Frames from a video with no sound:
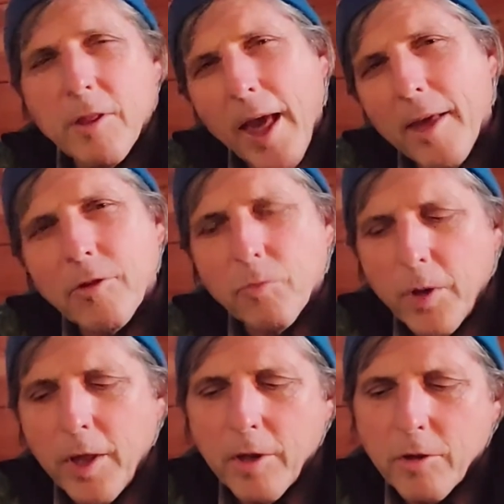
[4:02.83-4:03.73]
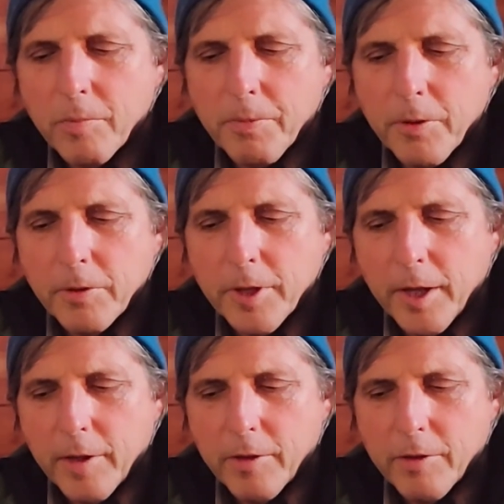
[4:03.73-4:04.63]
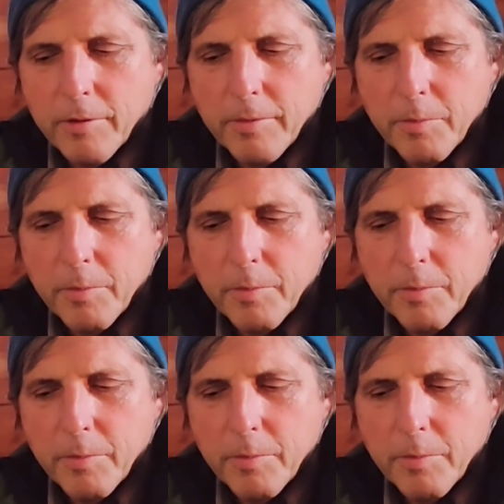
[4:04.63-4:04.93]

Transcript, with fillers: last weeks of protests,